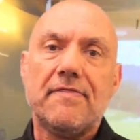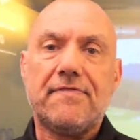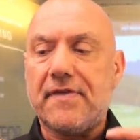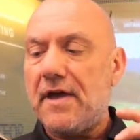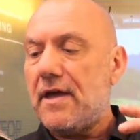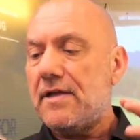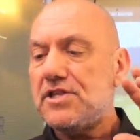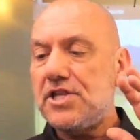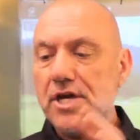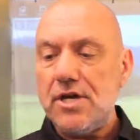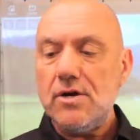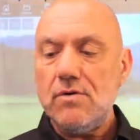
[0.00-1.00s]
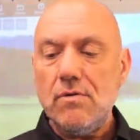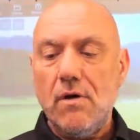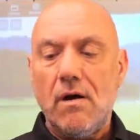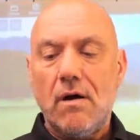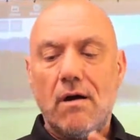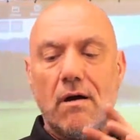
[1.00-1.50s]
the new
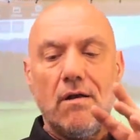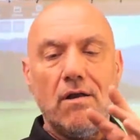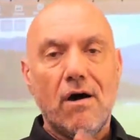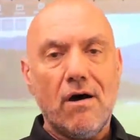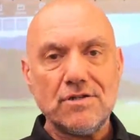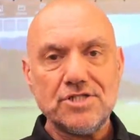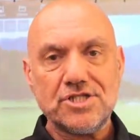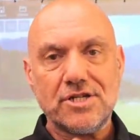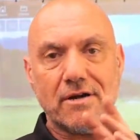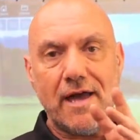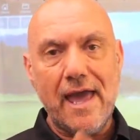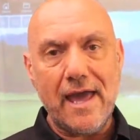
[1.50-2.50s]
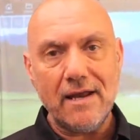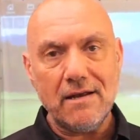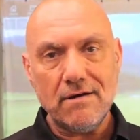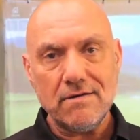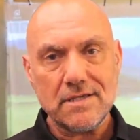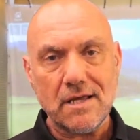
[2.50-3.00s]
Launcher
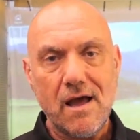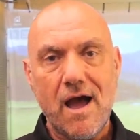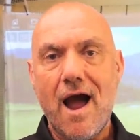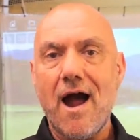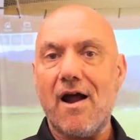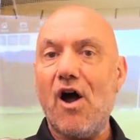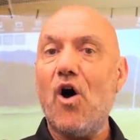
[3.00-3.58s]
Halos are